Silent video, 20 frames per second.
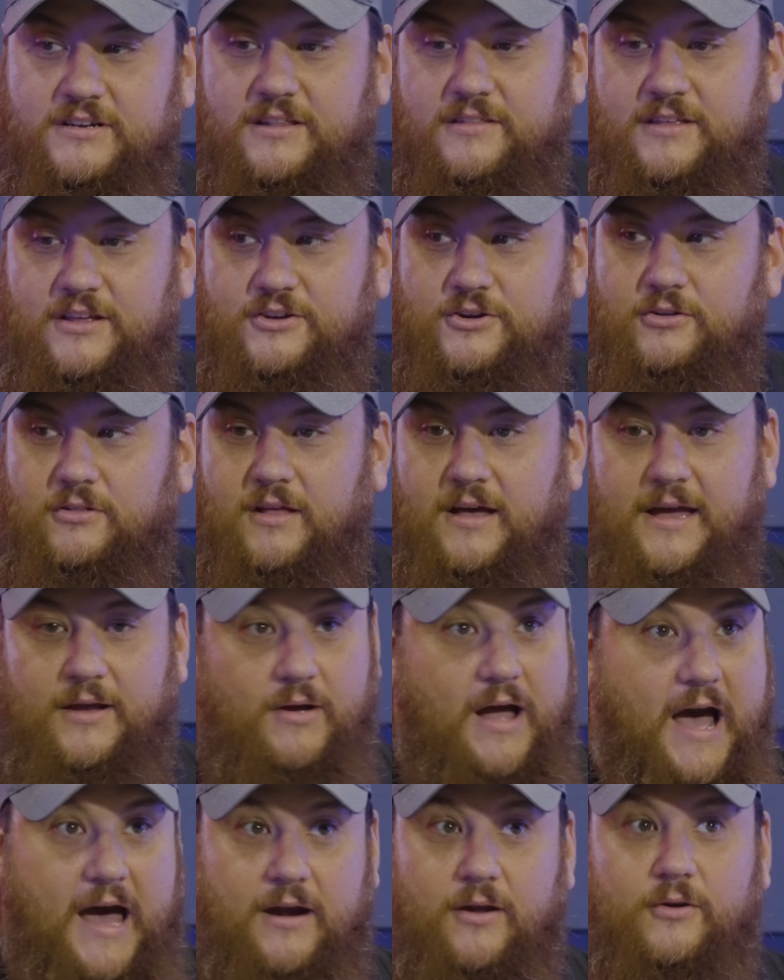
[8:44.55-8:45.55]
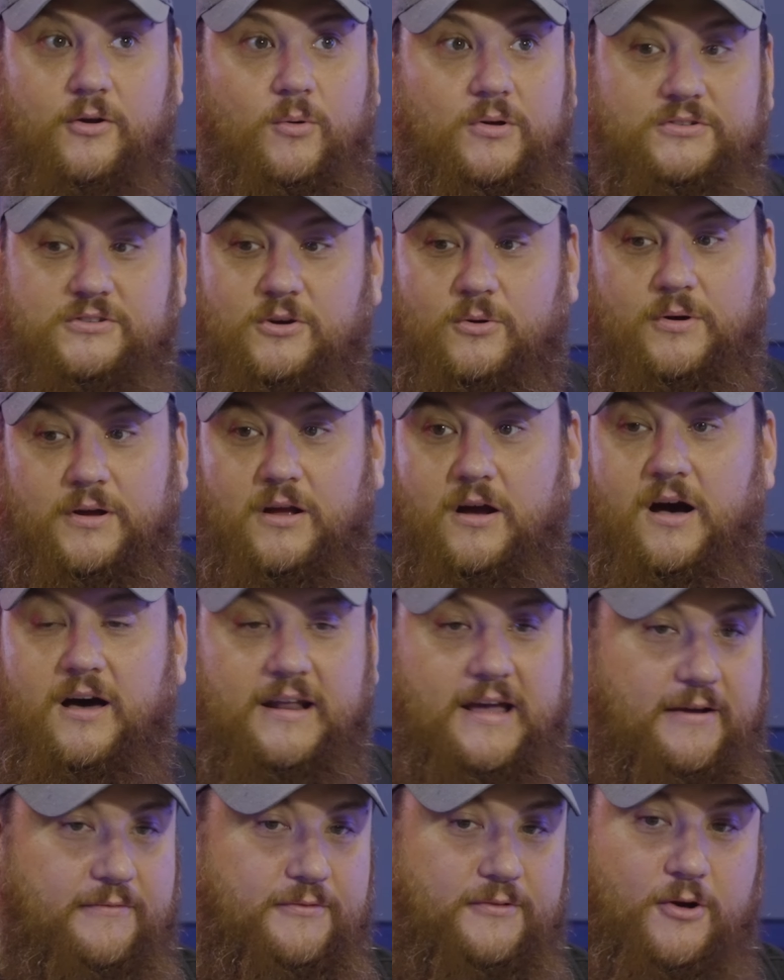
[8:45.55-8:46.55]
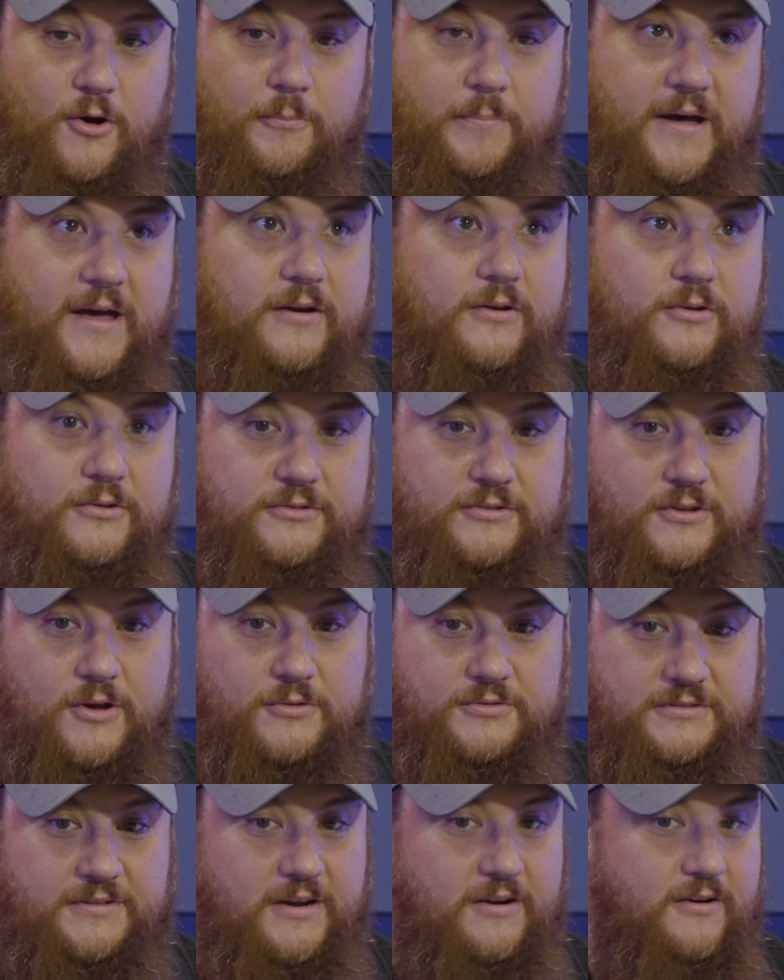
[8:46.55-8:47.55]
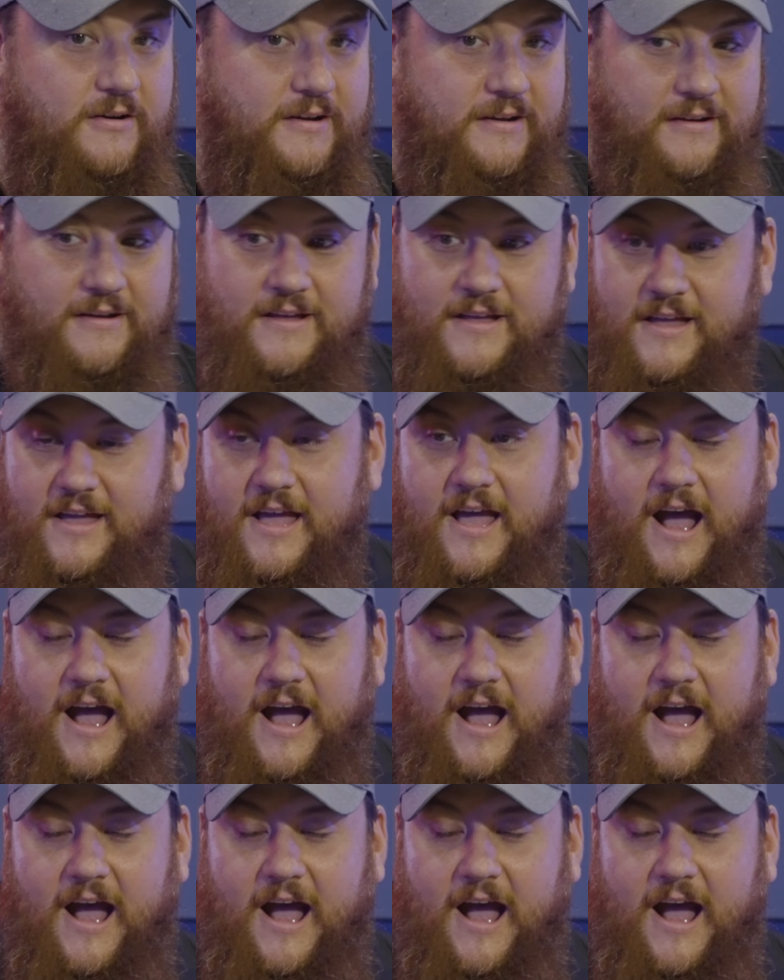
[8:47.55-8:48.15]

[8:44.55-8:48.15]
Yeah. And then you're like, I don't know what's going on. I have no pedals, no steering.